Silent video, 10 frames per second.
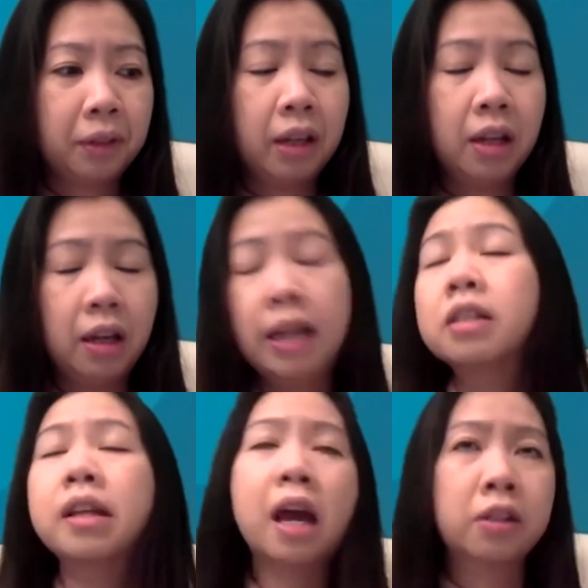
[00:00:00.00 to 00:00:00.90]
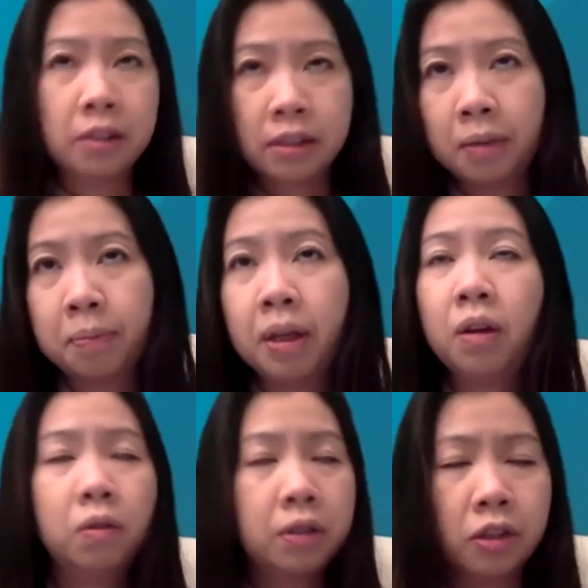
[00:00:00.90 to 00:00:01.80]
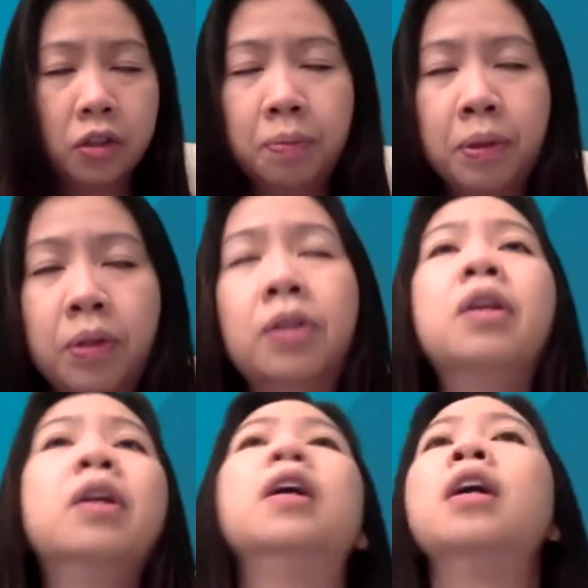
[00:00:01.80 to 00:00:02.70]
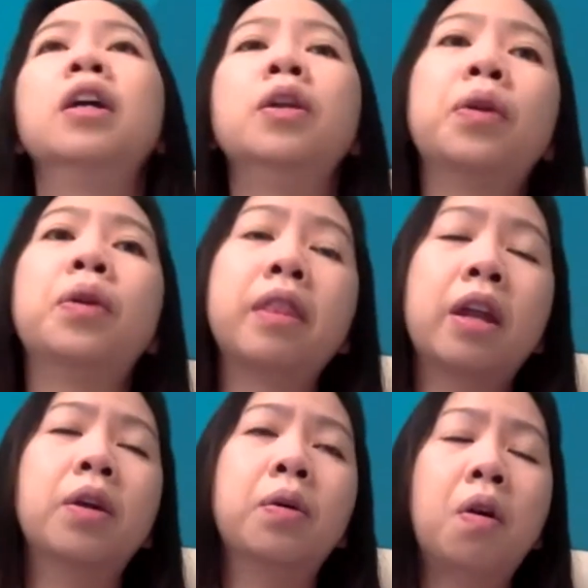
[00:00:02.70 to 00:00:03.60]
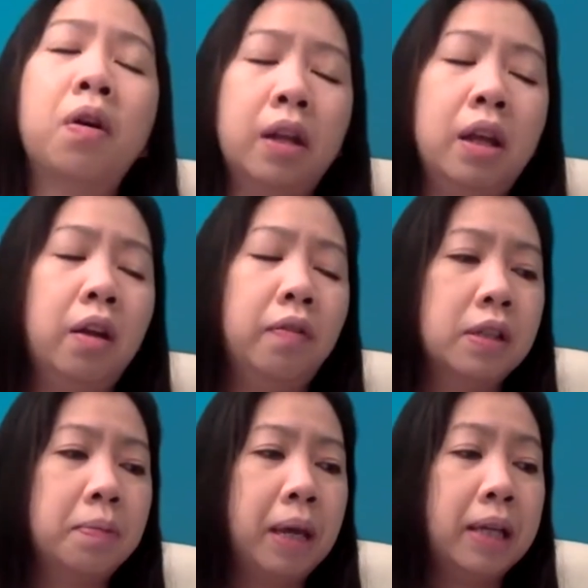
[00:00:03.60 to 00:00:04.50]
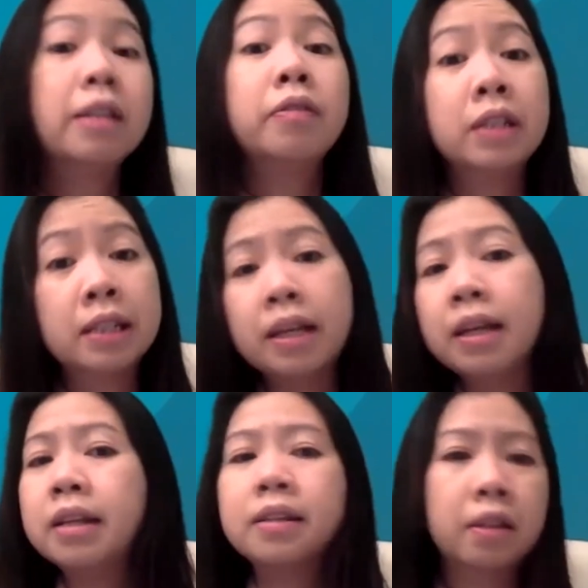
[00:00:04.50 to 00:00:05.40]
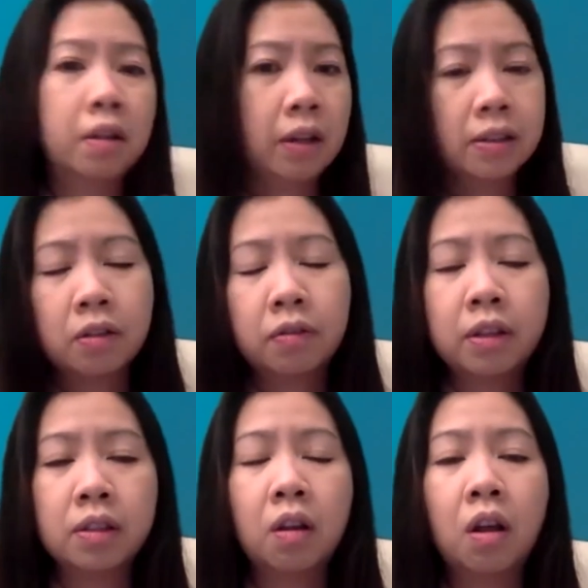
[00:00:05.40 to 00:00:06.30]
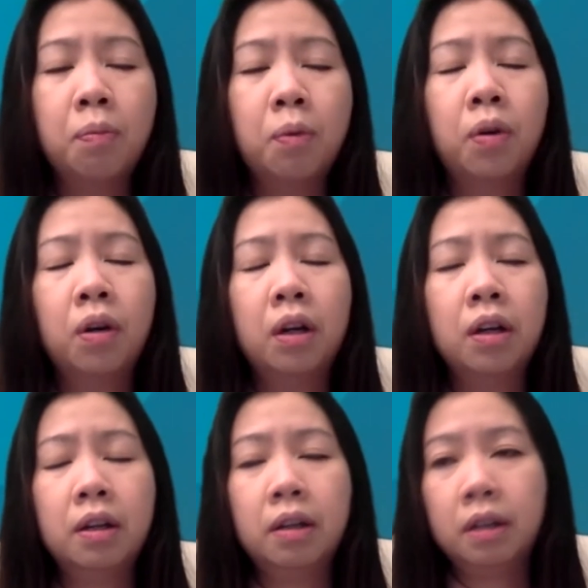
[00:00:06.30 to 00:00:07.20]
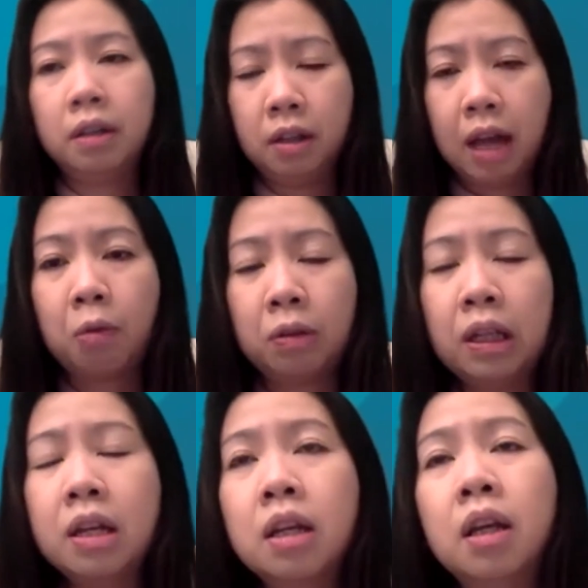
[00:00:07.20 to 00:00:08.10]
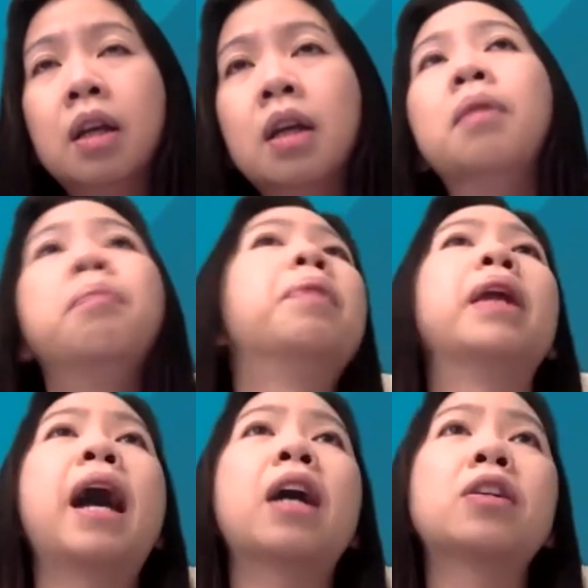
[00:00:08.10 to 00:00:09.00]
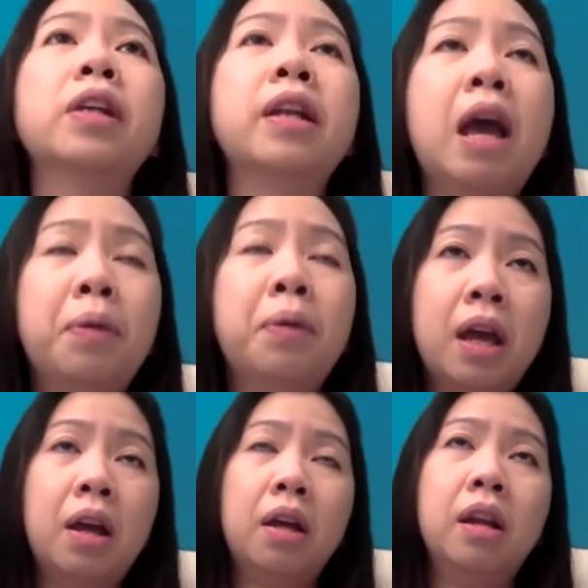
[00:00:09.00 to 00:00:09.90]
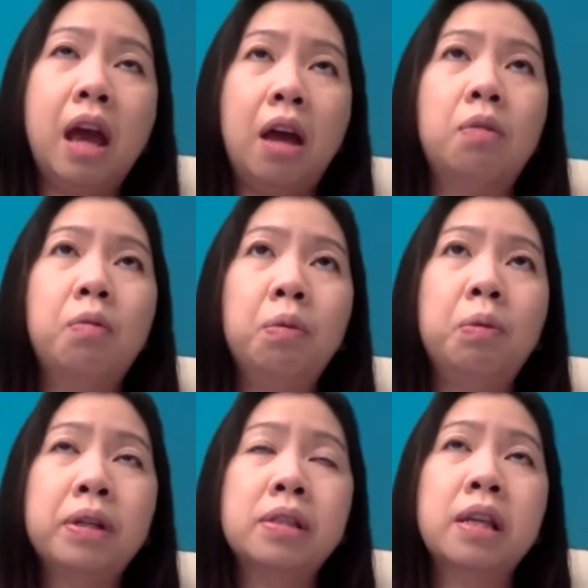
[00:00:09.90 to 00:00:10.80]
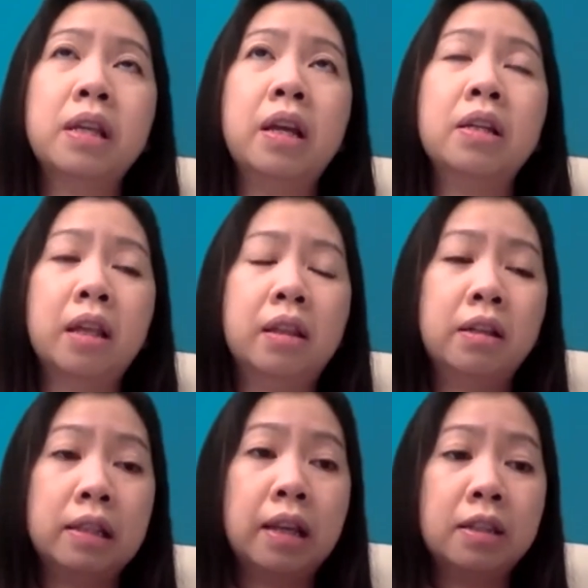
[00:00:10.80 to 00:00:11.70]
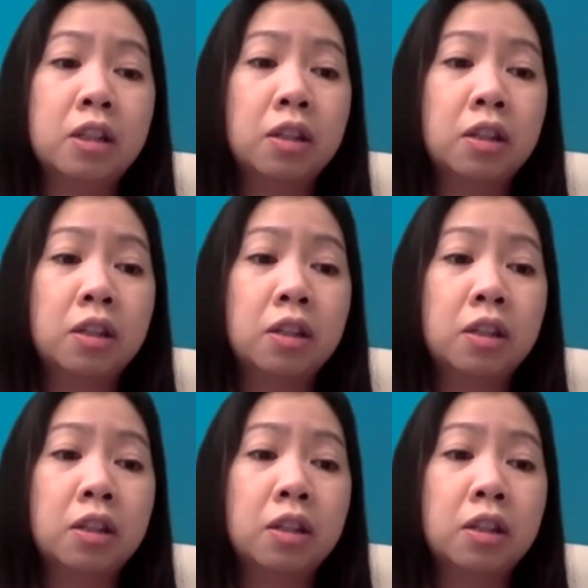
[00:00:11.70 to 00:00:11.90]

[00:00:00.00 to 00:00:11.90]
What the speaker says: international cinema or distributor. You can then go on and obviously make DVDs, etc. There's a lot more outlet. But actually now what we're seeing is that there's less